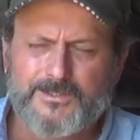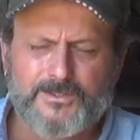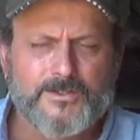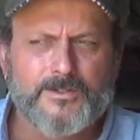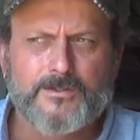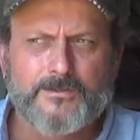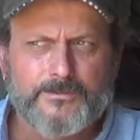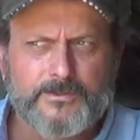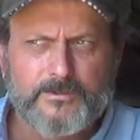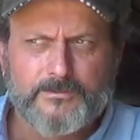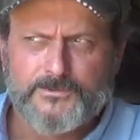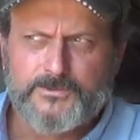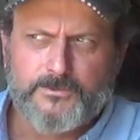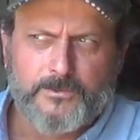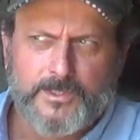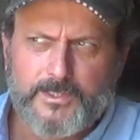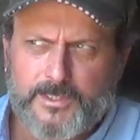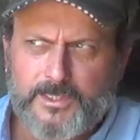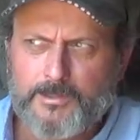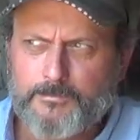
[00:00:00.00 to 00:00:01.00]
You know,
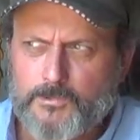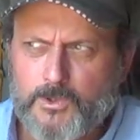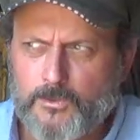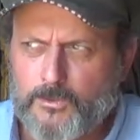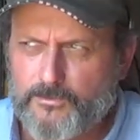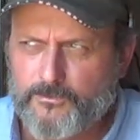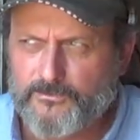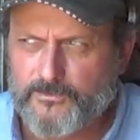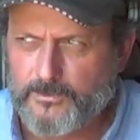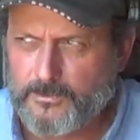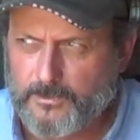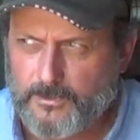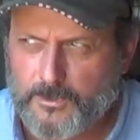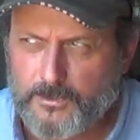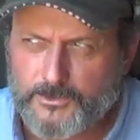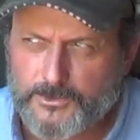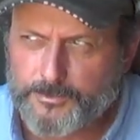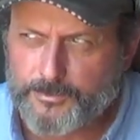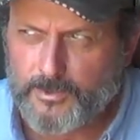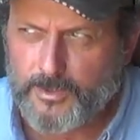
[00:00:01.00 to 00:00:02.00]
do I keep going for the
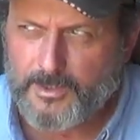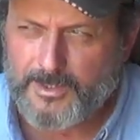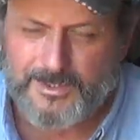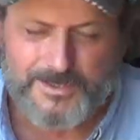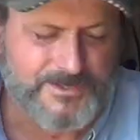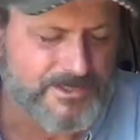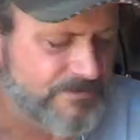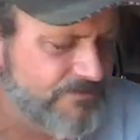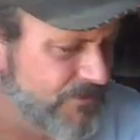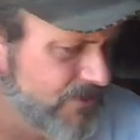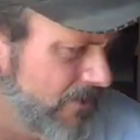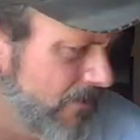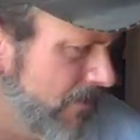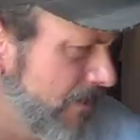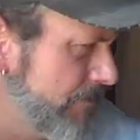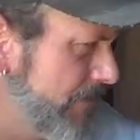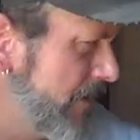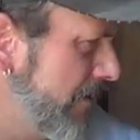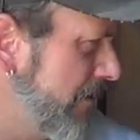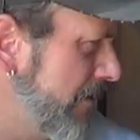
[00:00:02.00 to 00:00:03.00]
larger products? If so,
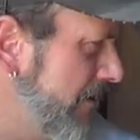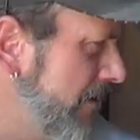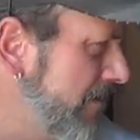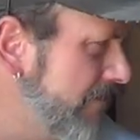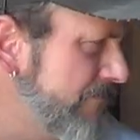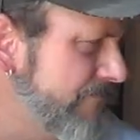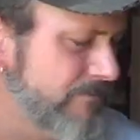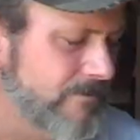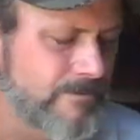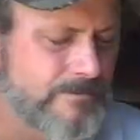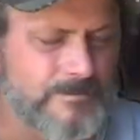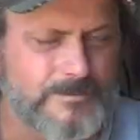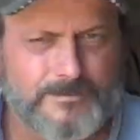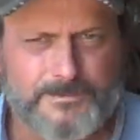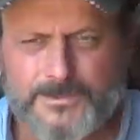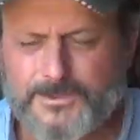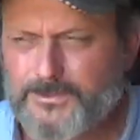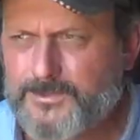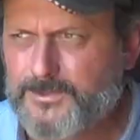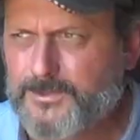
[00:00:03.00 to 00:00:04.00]
I may not have room
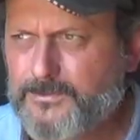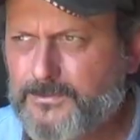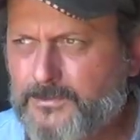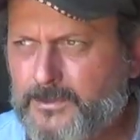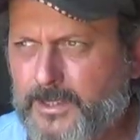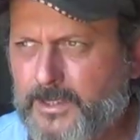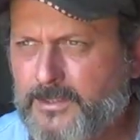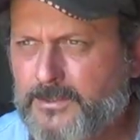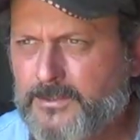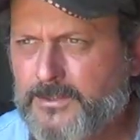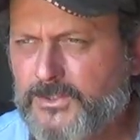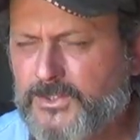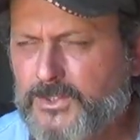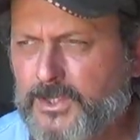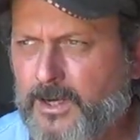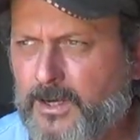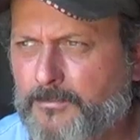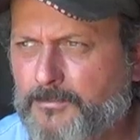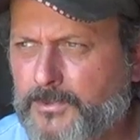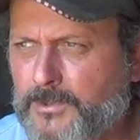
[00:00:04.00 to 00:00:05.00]
to do that in the
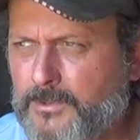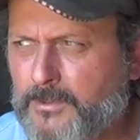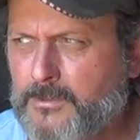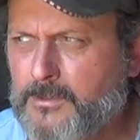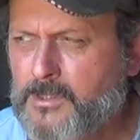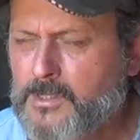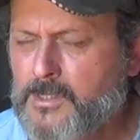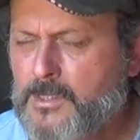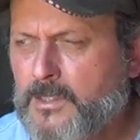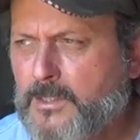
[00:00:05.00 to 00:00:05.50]
shop, you know.